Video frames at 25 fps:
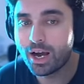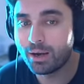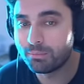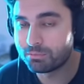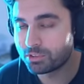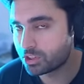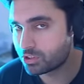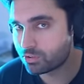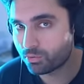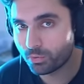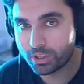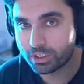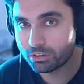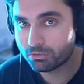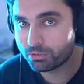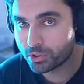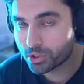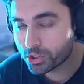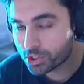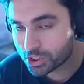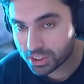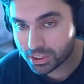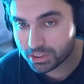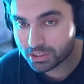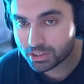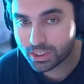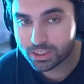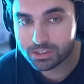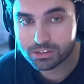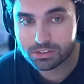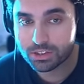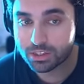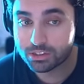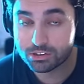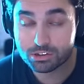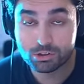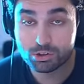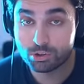I'm just waiting for GTA
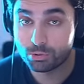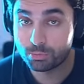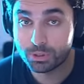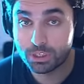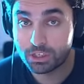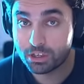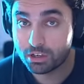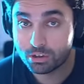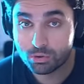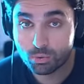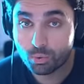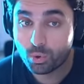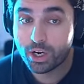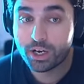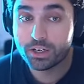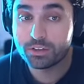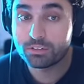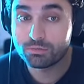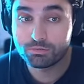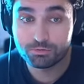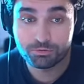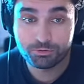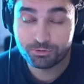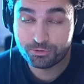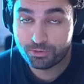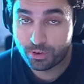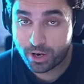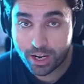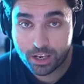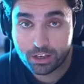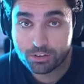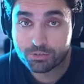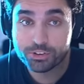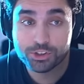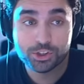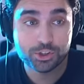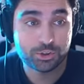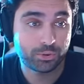6 to be quite
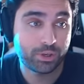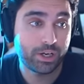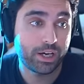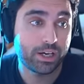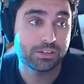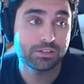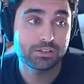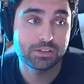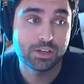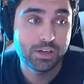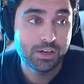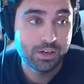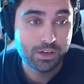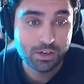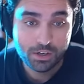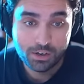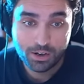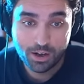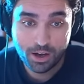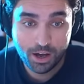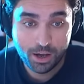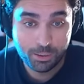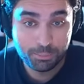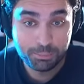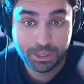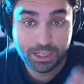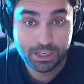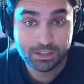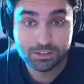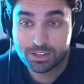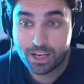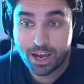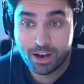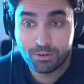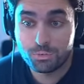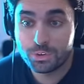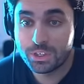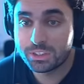frank with you guys. Uh,
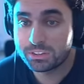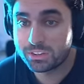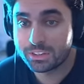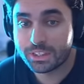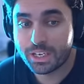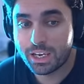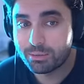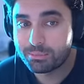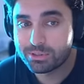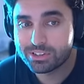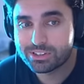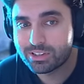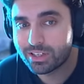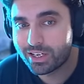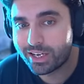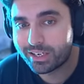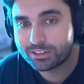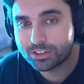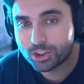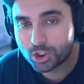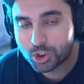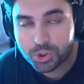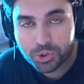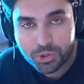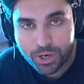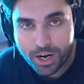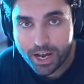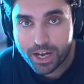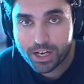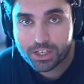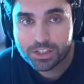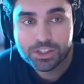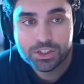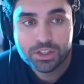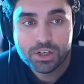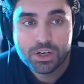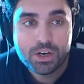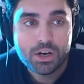because every other game is like
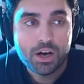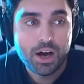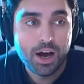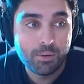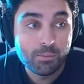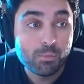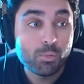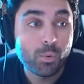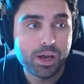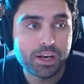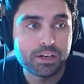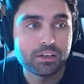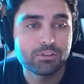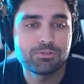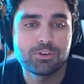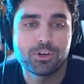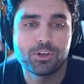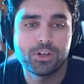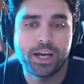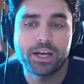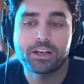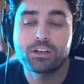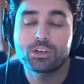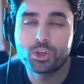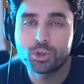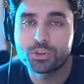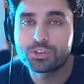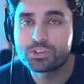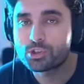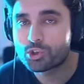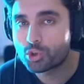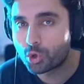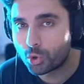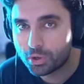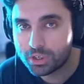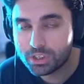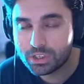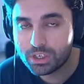trash. I'm waiting for like good
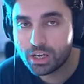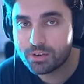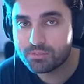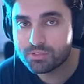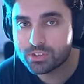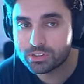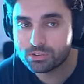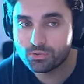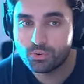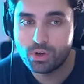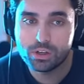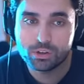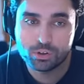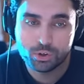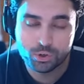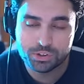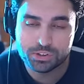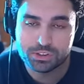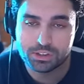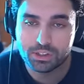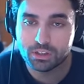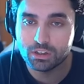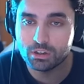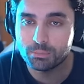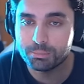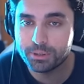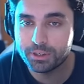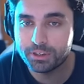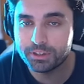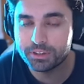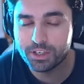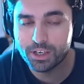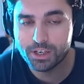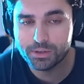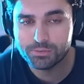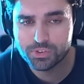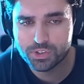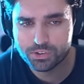story games as well, good single
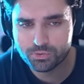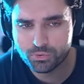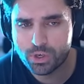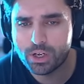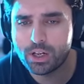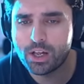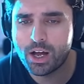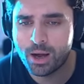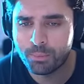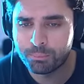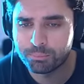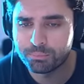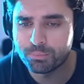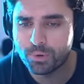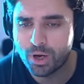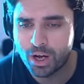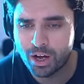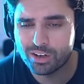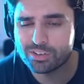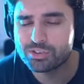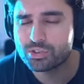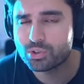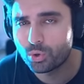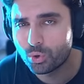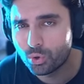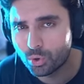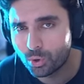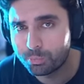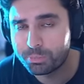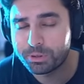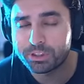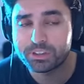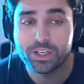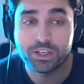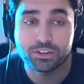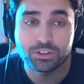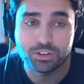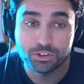player games as well. I'm also
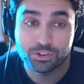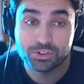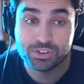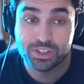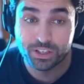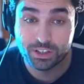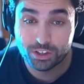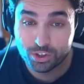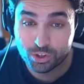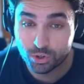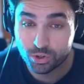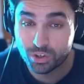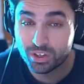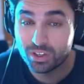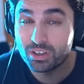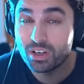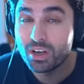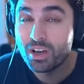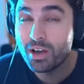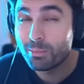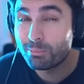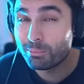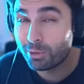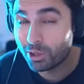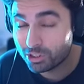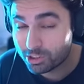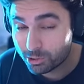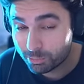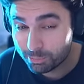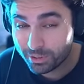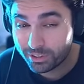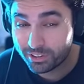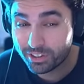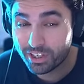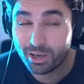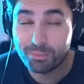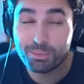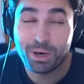hoping that there's a good
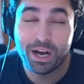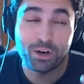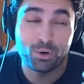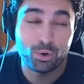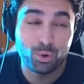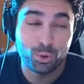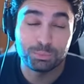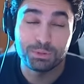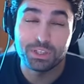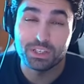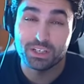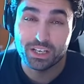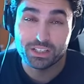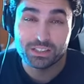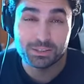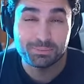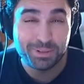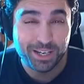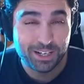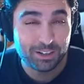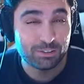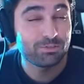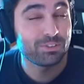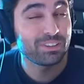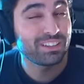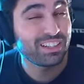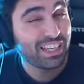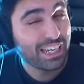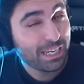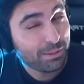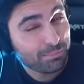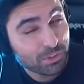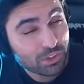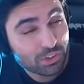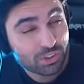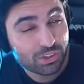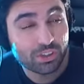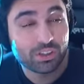multiplayer game. I hope the next Battlefield
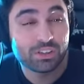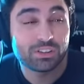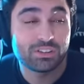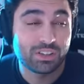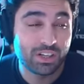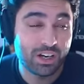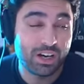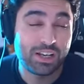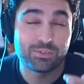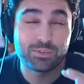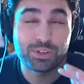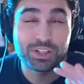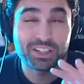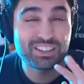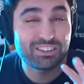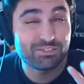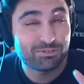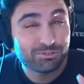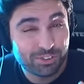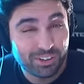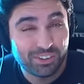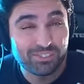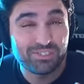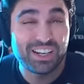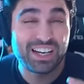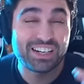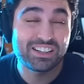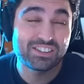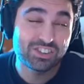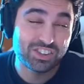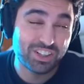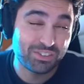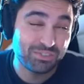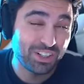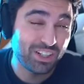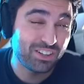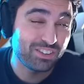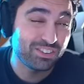game is good. They already confirmed that it's
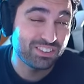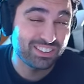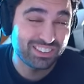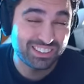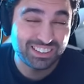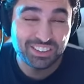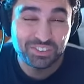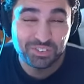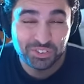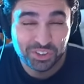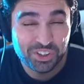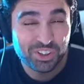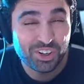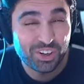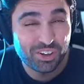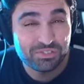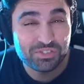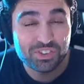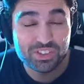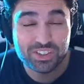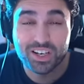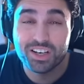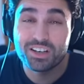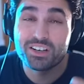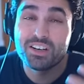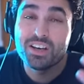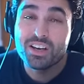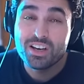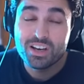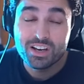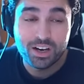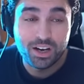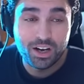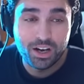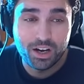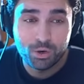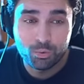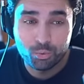coming out. You know what I'm saying?
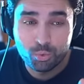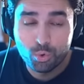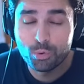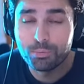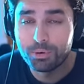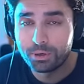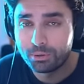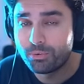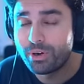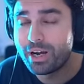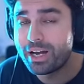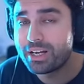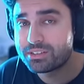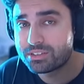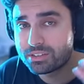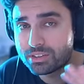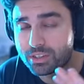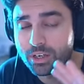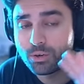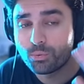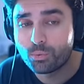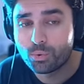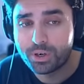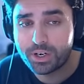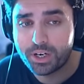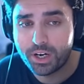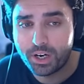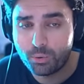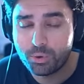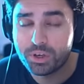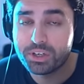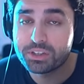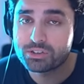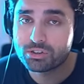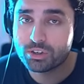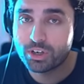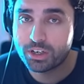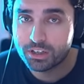Uh, rumor wise, uh, we're
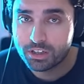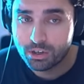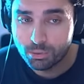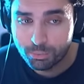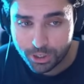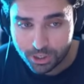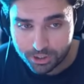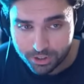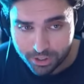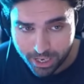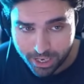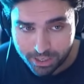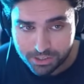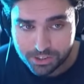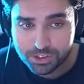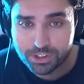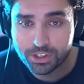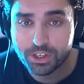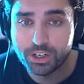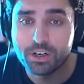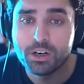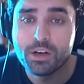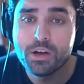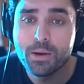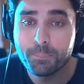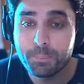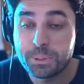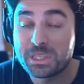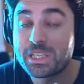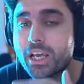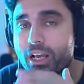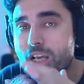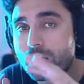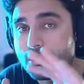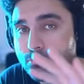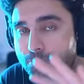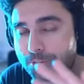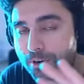hearing it's gonna come out next year, but
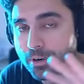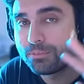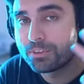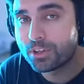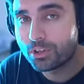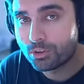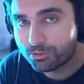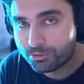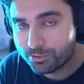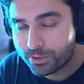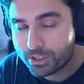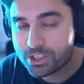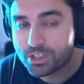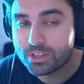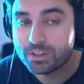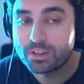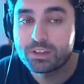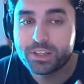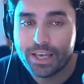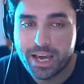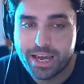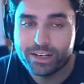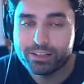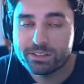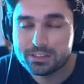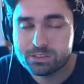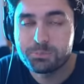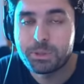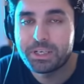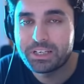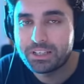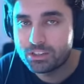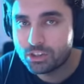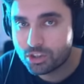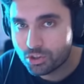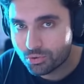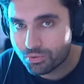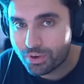they confirmed it officially that it's
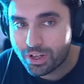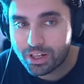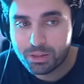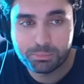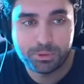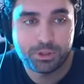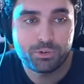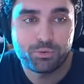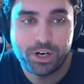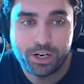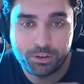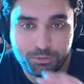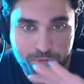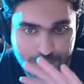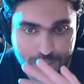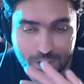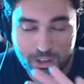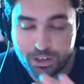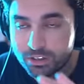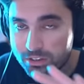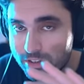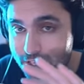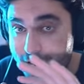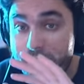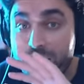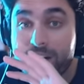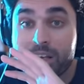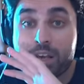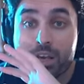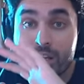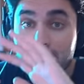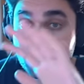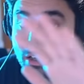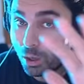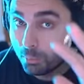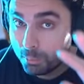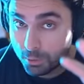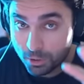been in development, right? We heard that
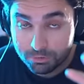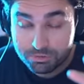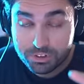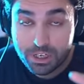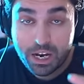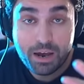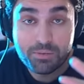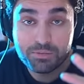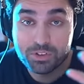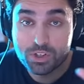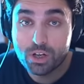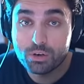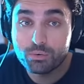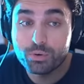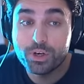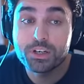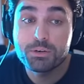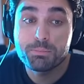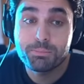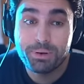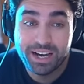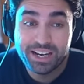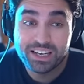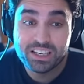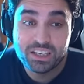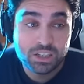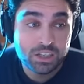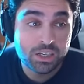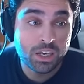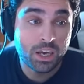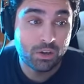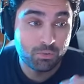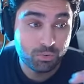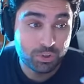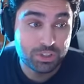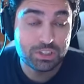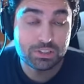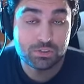couple of times already by
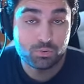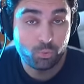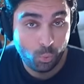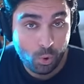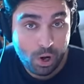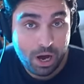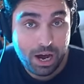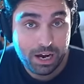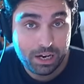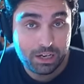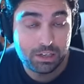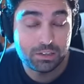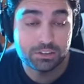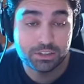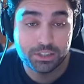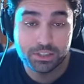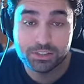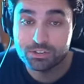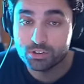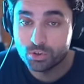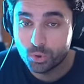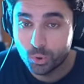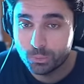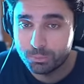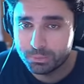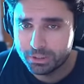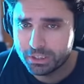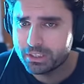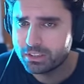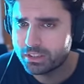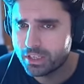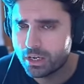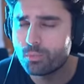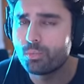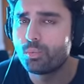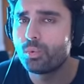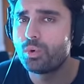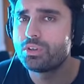EA, which is wild because normally
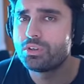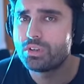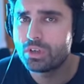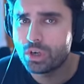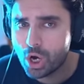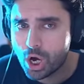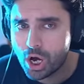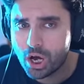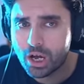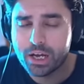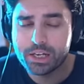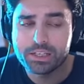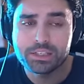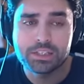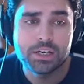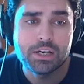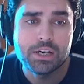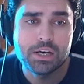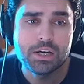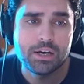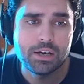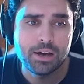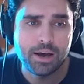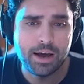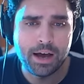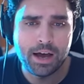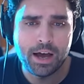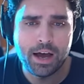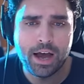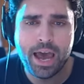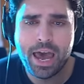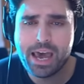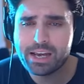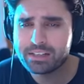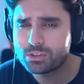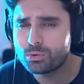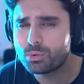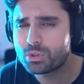they would not. Uh,
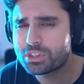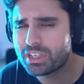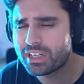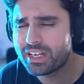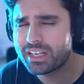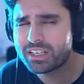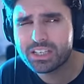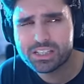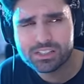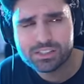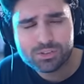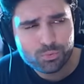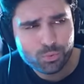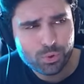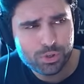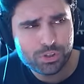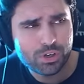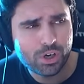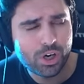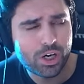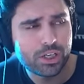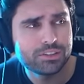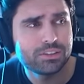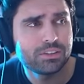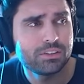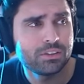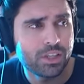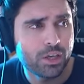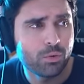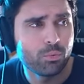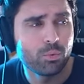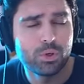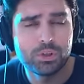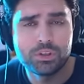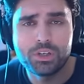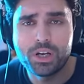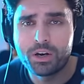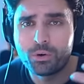Activision, I guess, would not. They
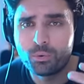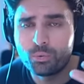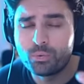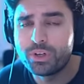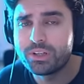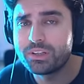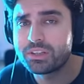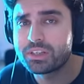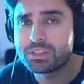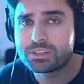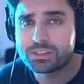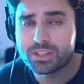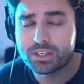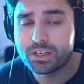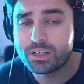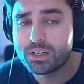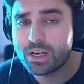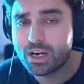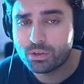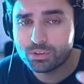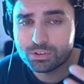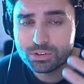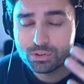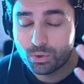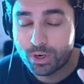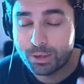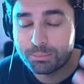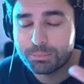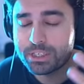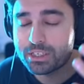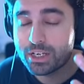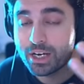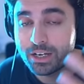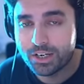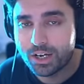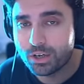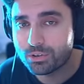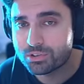would release and announce, or I
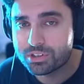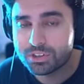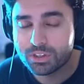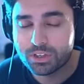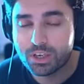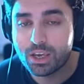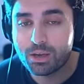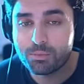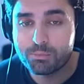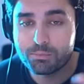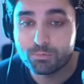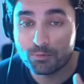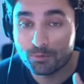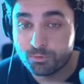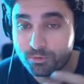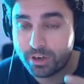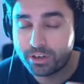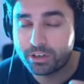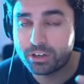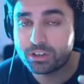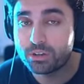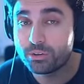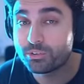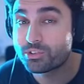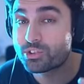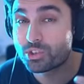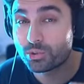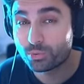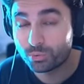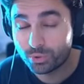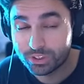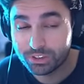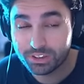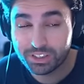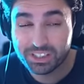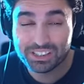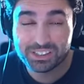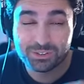mean, announce the game very close to
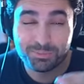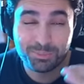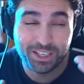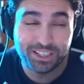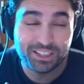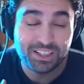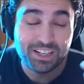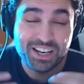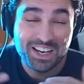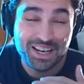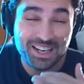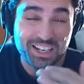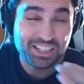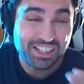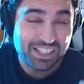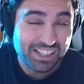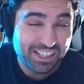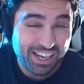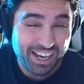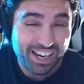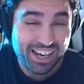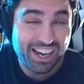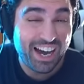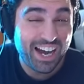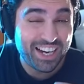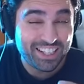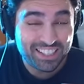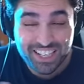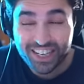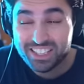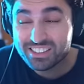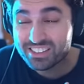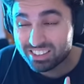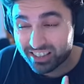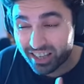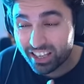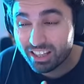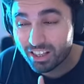release. But EA, I
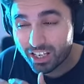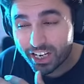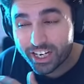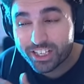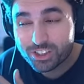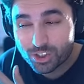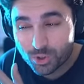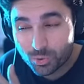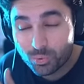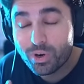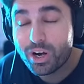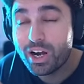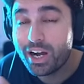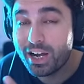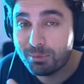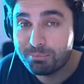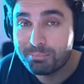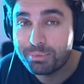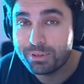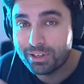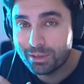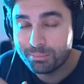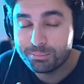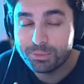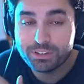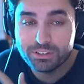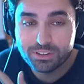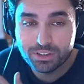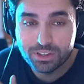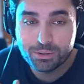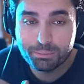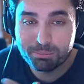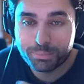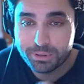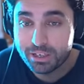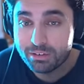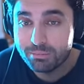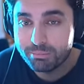guess, they like to hype it up a
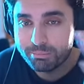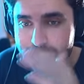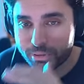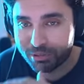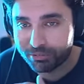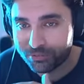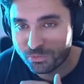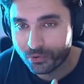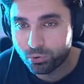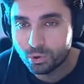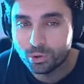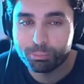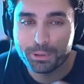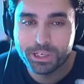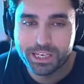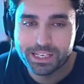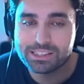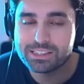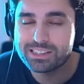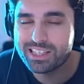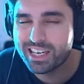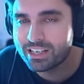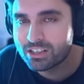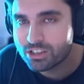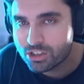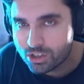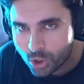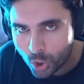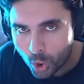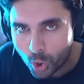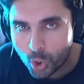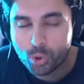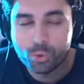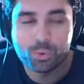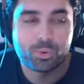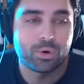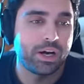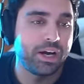little bit before because they
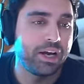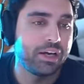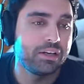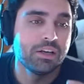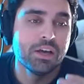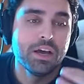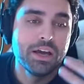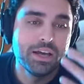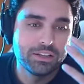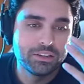know, right?